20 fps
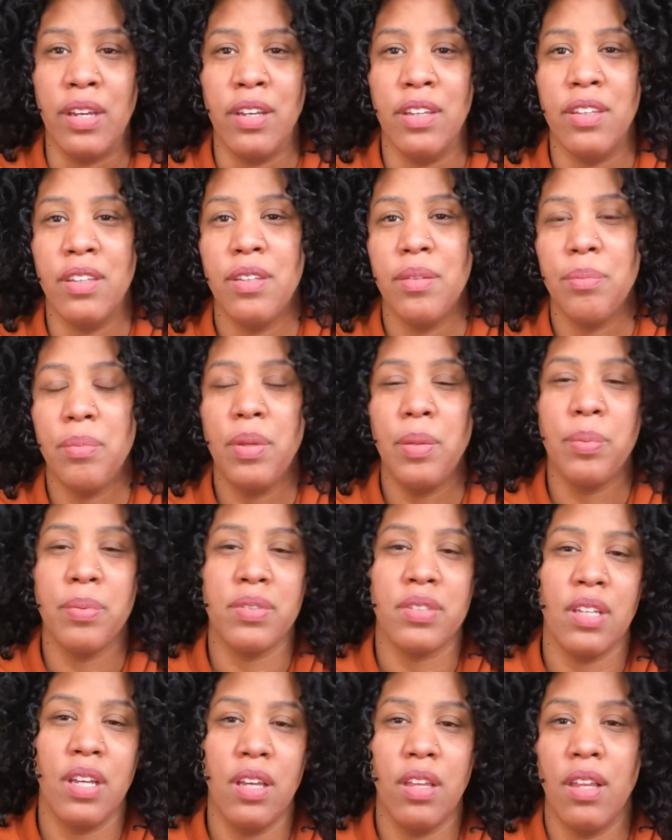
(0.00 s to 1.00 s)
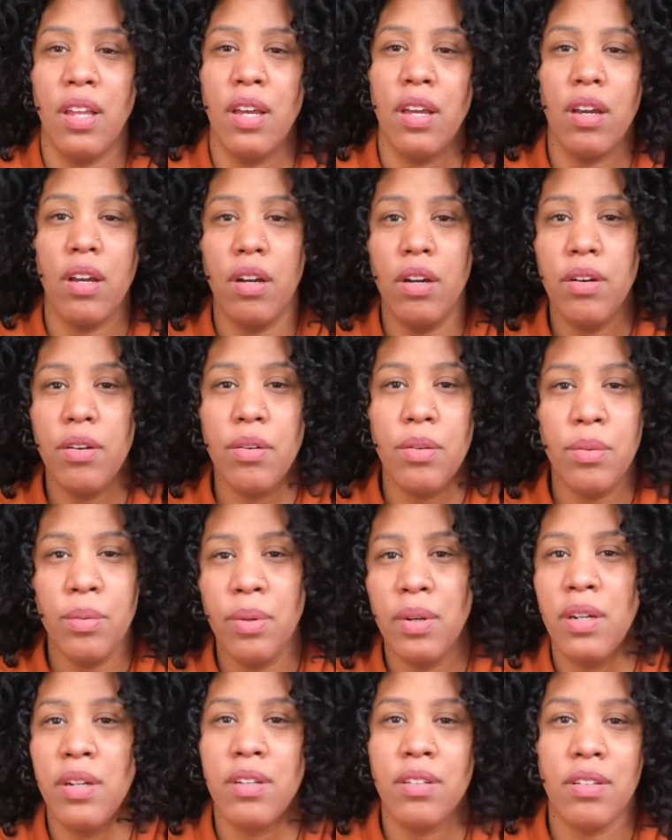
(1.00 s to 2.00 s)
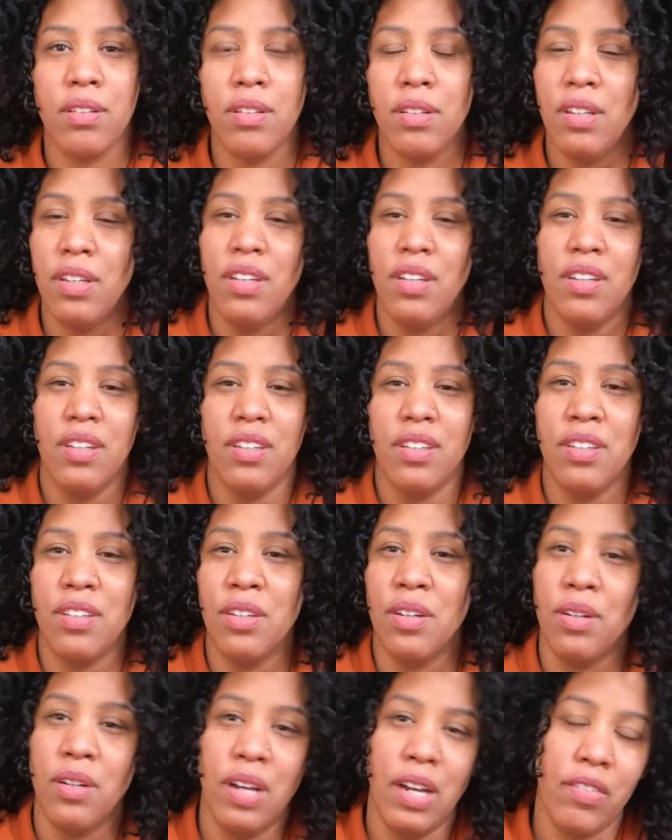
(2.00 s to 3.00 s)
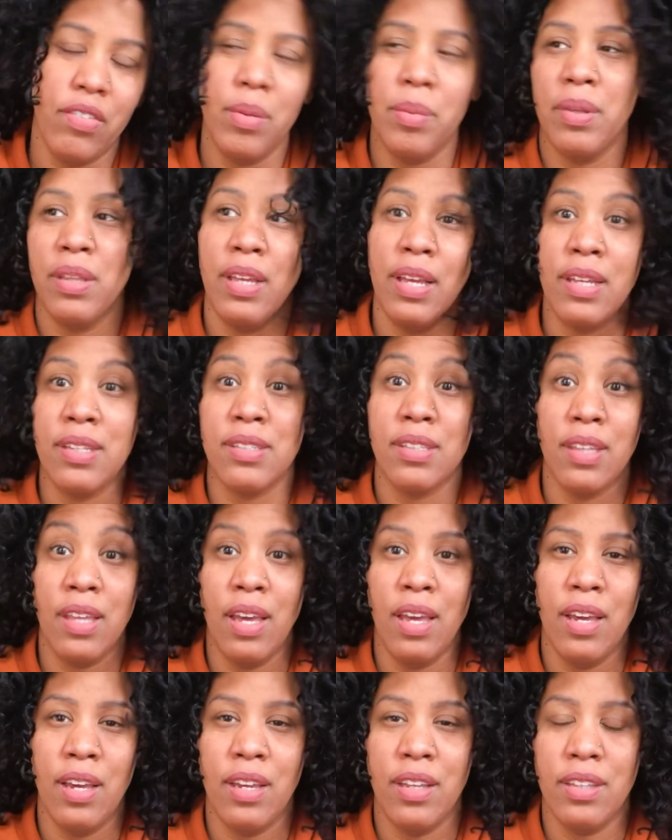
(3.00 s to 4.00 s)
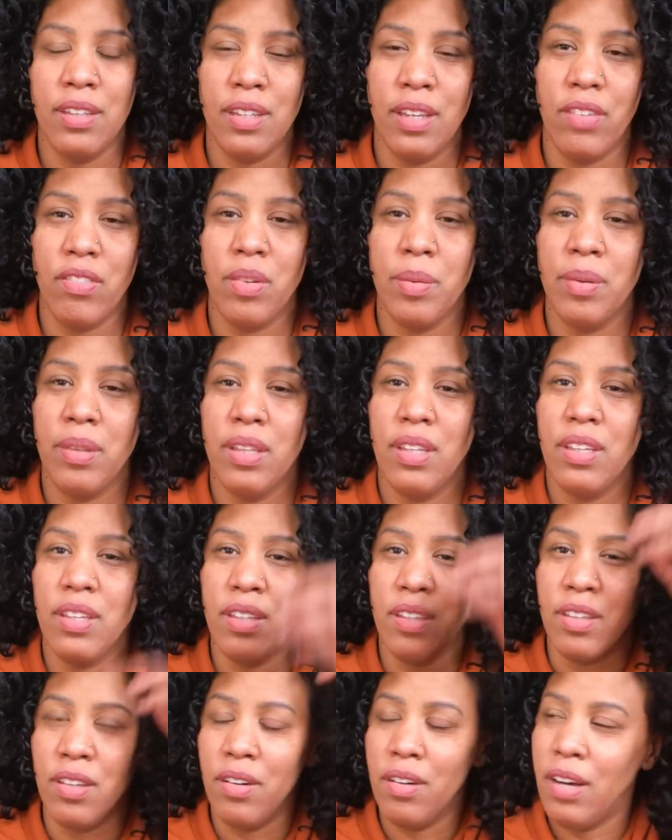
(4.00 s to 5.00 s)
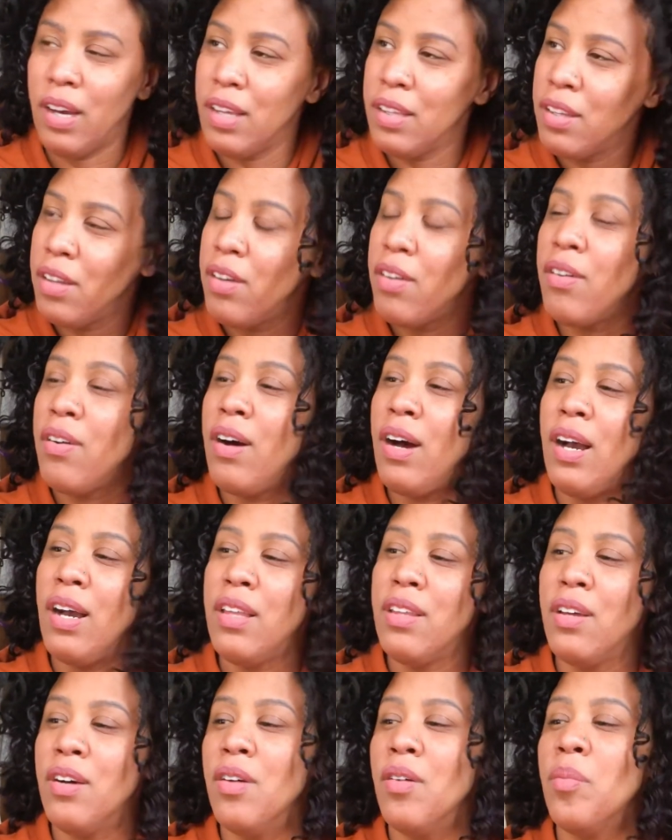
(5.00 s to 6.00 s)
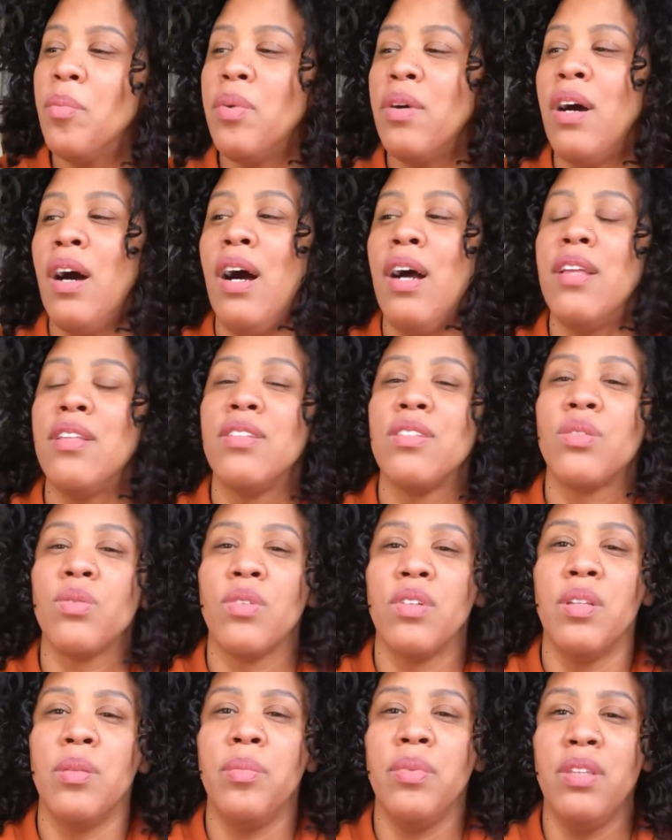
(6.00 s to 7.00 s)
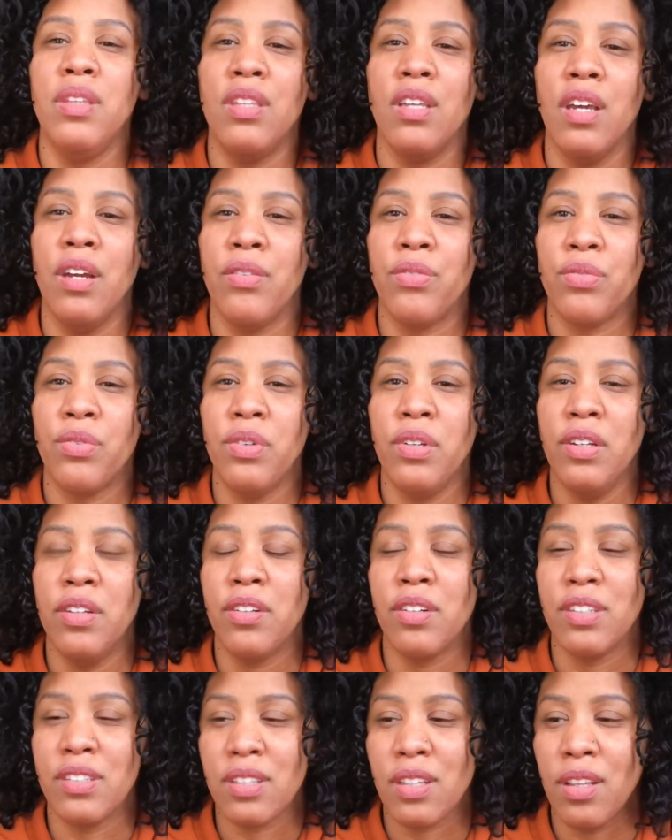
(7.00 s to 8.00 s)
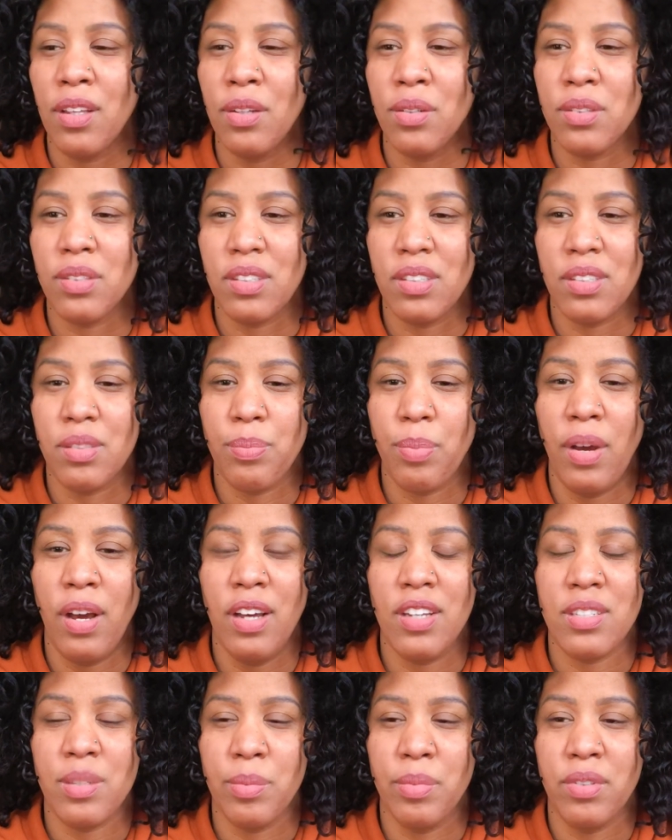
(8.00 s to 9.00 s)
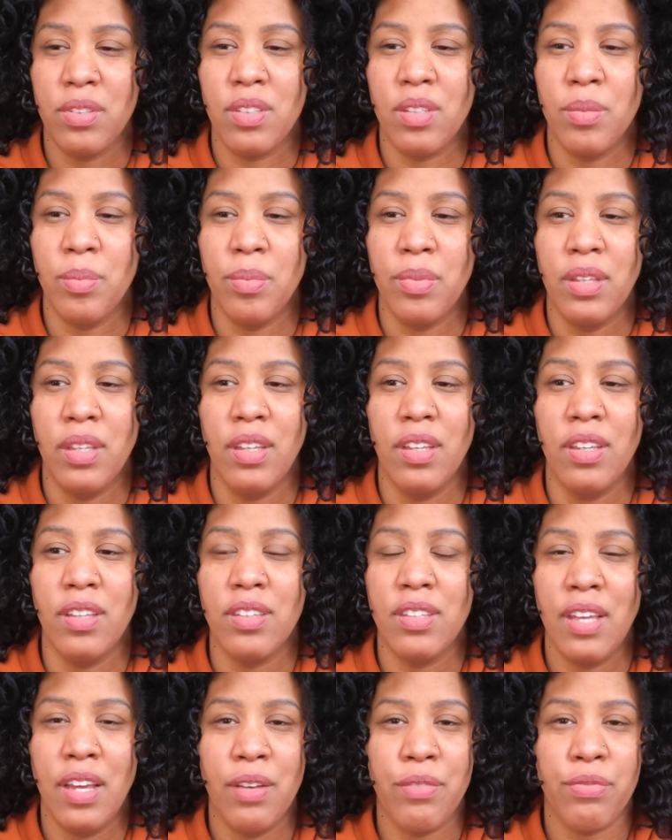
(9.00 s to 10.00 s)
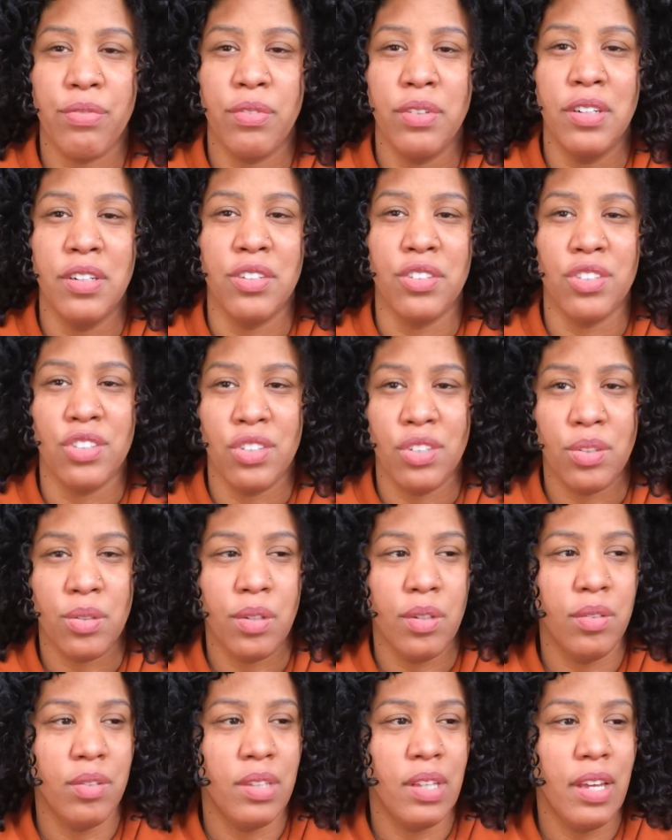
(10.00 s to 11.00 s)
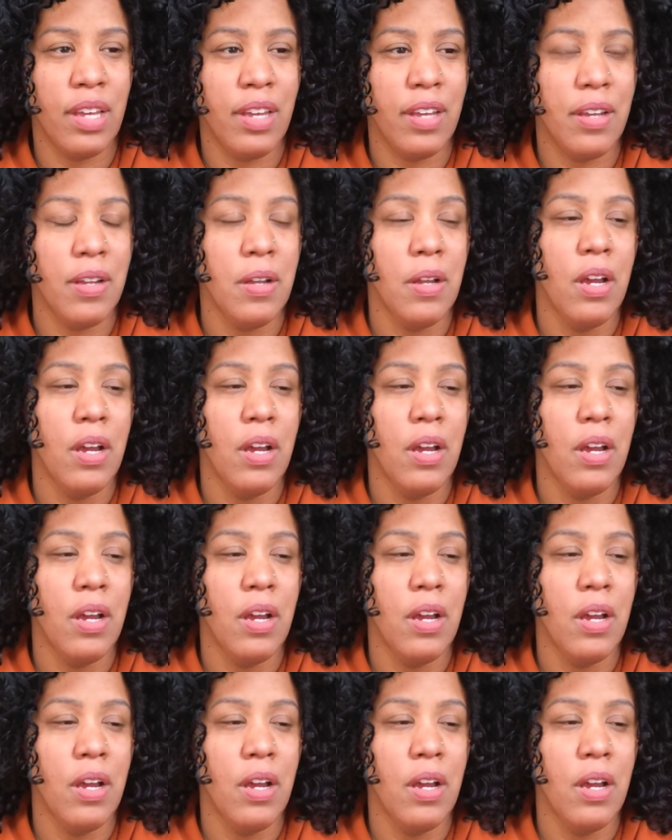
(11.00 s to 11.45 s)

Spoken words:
And people say like, oh, well, you know, everybody has debt and everybody, you know, I know, but I just want to be debt free, or as close as possible to being debt free or zero debt.